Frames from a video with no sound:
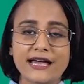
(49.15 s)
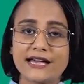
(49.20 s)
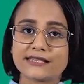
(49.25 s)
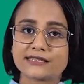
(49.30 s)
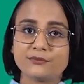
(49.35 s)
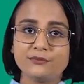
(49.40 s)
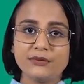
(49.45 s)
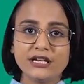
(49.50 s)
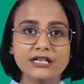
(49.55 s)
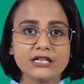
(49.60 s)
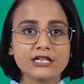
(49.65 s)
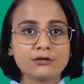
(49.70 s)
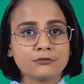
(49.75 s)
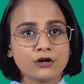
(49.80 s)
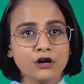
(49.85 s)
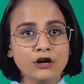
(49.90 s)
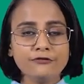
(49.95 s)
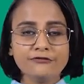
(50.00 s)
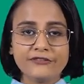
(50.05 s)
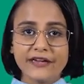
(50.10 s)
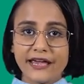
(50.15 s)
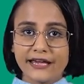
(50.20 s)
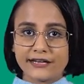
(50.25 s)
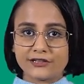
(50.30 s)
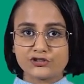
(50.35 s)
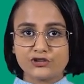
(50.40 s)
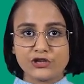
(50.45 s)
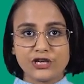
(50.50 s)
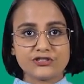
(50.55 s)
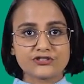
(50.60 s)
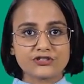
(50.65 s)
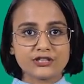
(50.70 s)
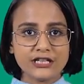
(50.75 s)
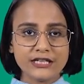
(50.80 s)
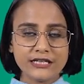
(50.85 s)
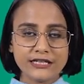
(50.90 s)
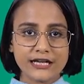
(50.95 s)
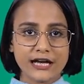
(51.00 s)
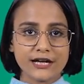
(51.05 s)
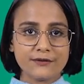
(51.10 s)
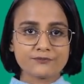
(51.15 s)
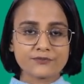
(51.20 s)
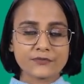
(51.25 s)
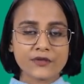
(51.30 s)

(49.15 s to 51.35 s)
as a medium of exchange in India.